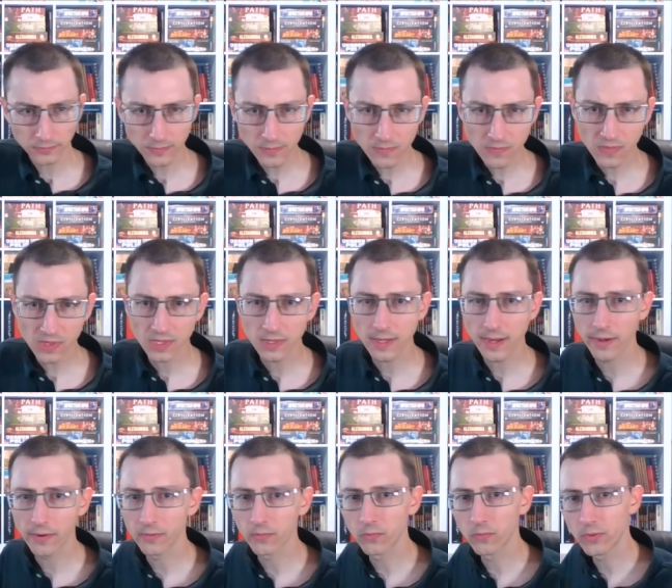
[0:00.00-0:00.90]

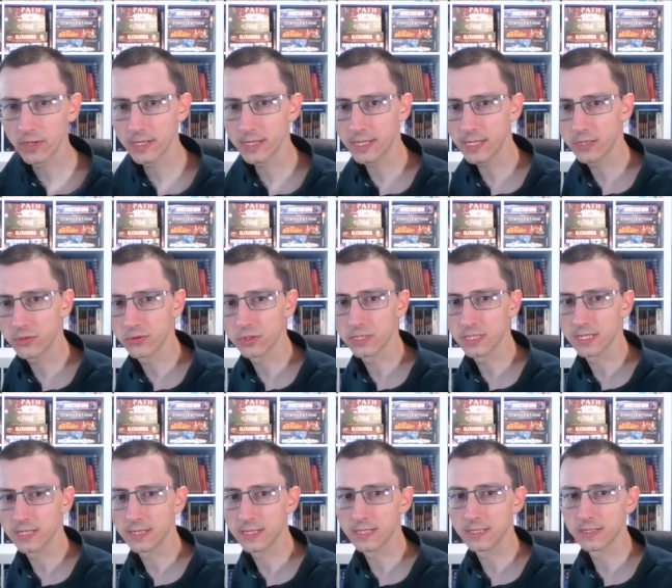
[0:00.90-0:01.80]
Now, one of the interesting
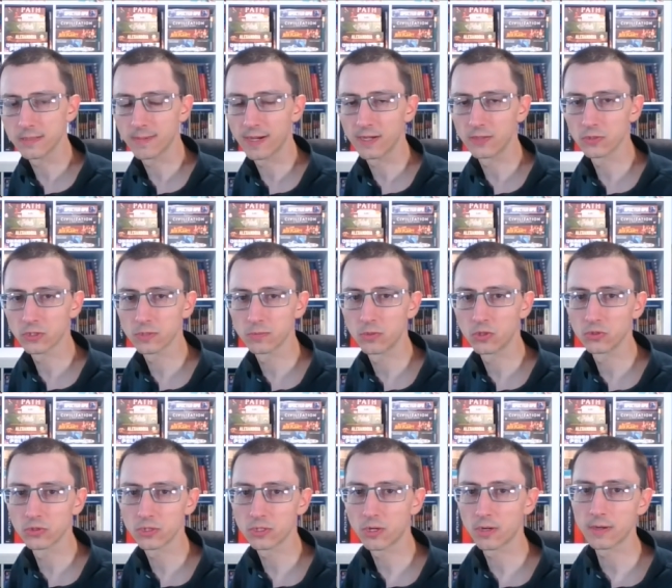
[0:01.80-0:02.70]
things about Small
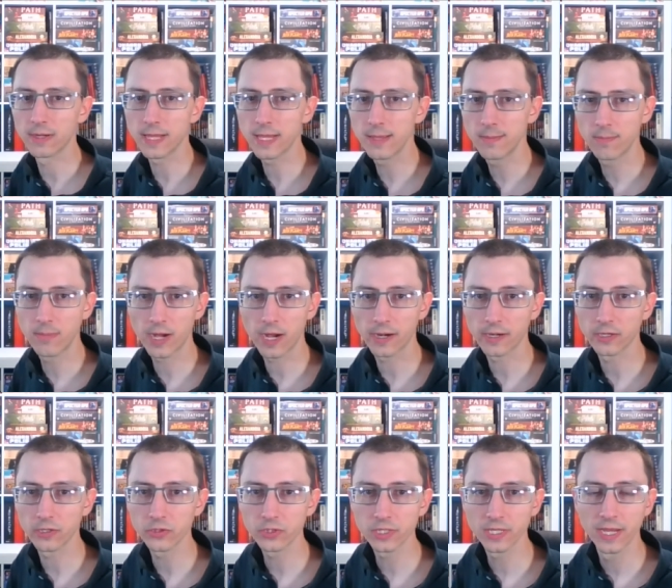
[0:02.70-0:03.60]
Star
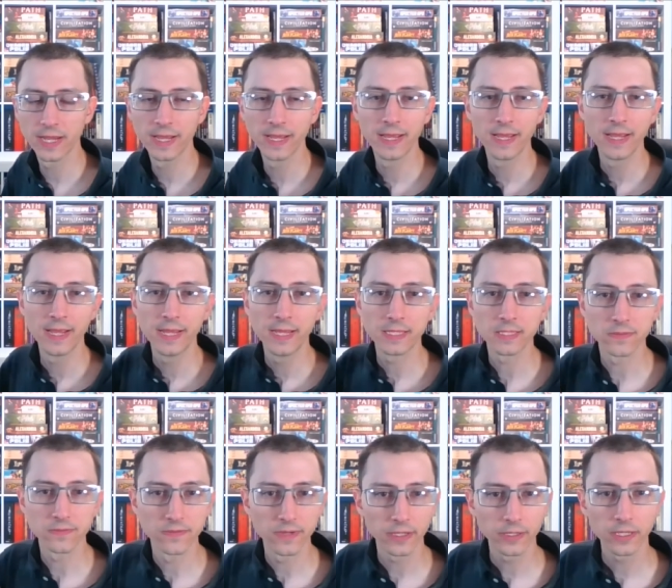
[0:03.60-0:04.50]
Empires is
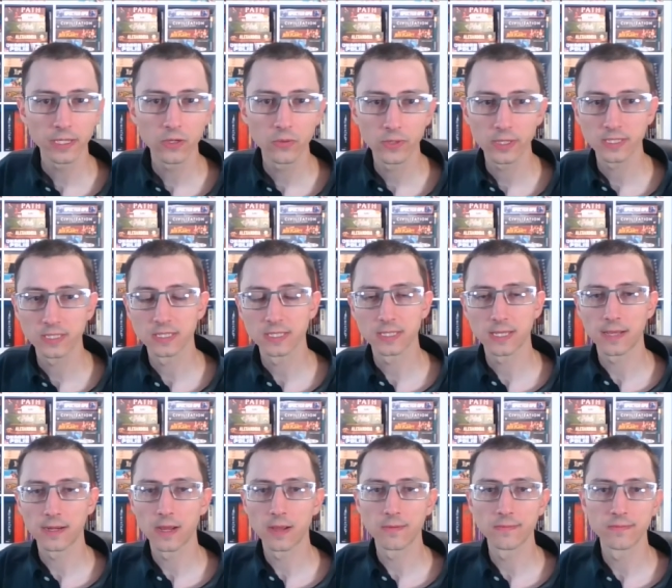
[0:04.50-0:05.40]
very quick to set
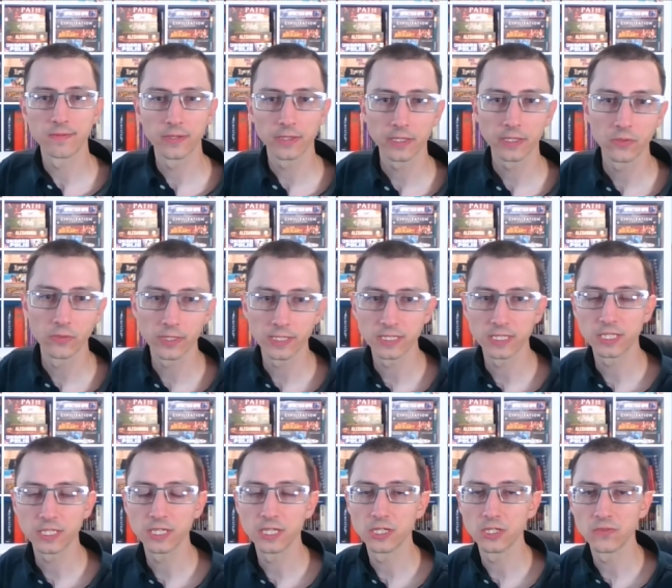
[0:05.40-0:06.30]
up, very quick to
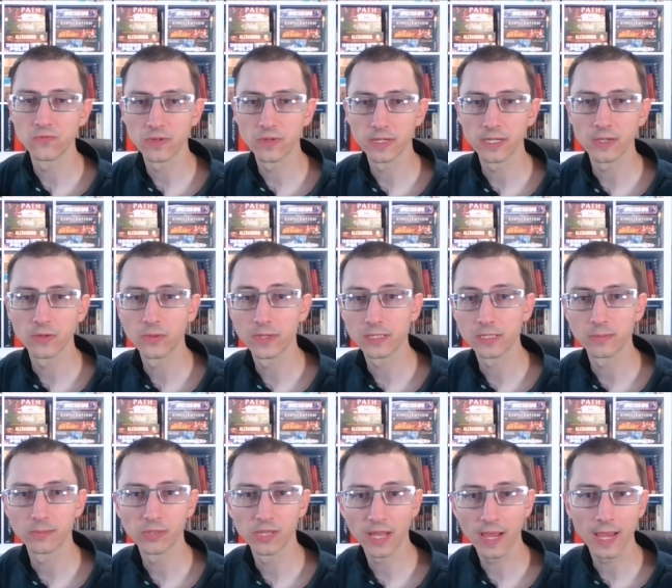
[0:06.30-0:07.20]
teach, very quick to
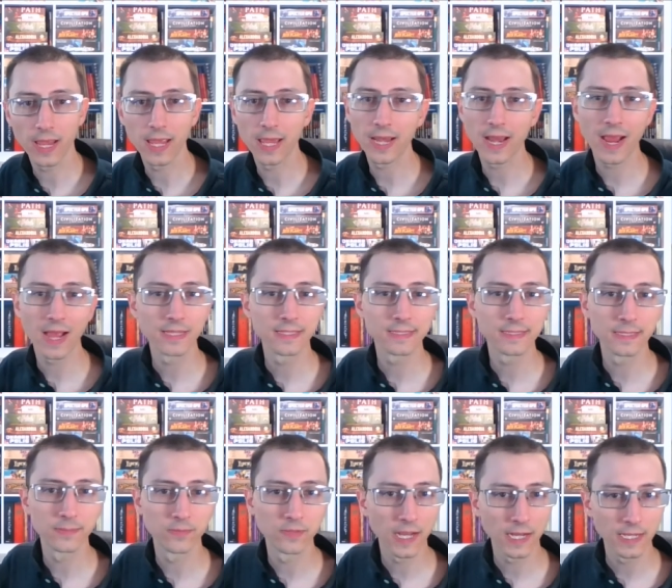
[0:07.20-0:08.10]
play. It has
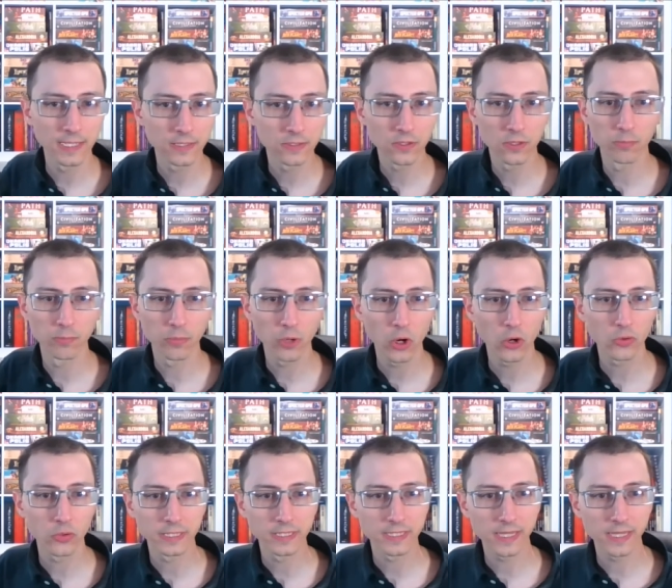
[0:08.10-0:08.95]
some nice components.